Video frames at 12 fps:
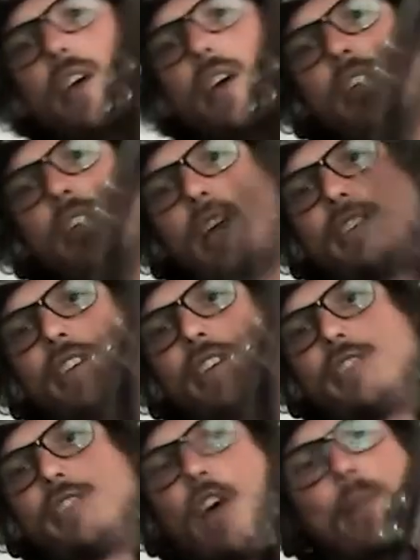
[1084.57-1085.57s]
like these
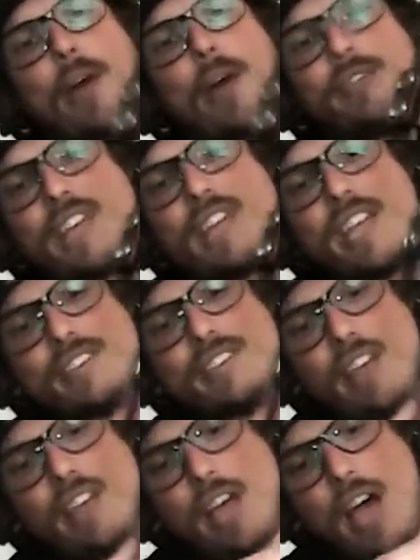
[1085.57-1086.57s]
belt things,
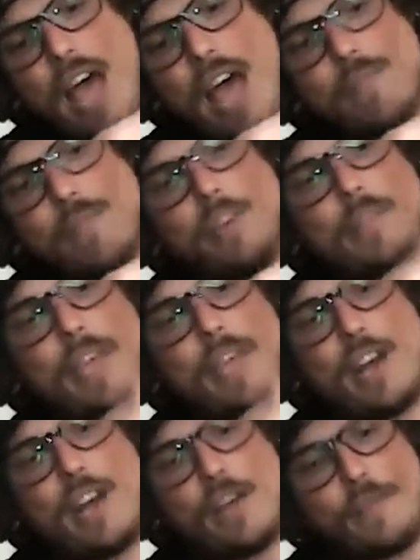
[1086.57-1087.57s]
I will admit,
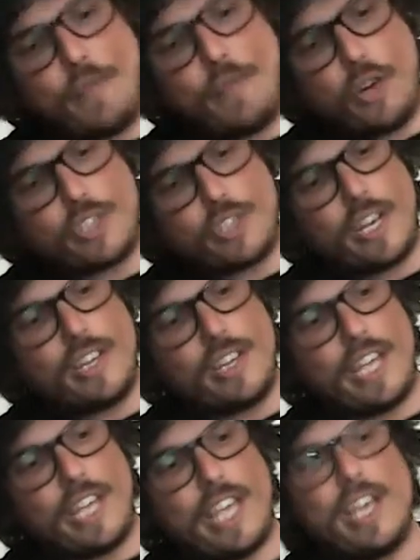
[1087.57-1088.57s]

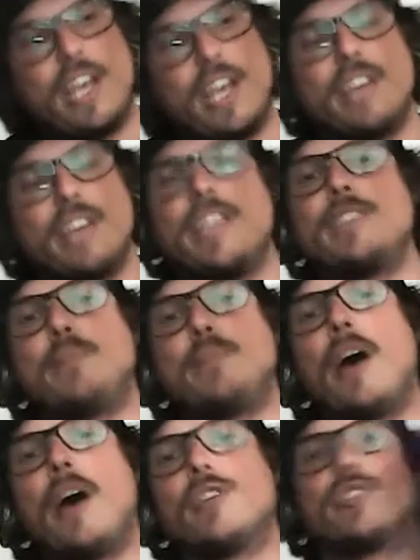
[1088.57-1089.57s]
unfortunately, these
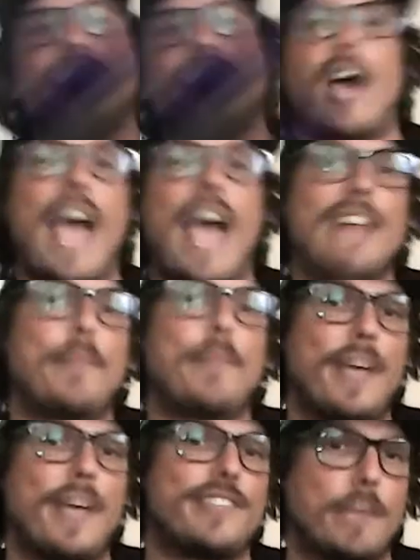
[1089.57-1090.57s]
belts, I had to
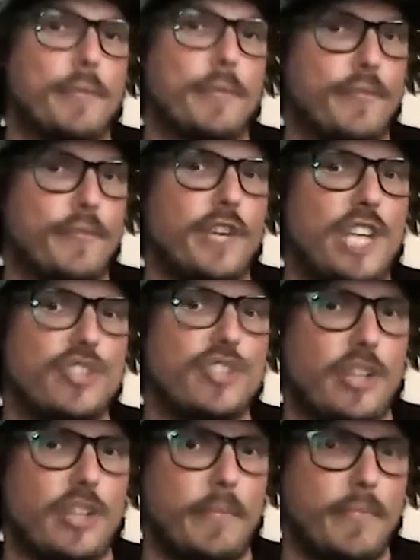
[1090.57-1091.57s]
pay separate for each of them.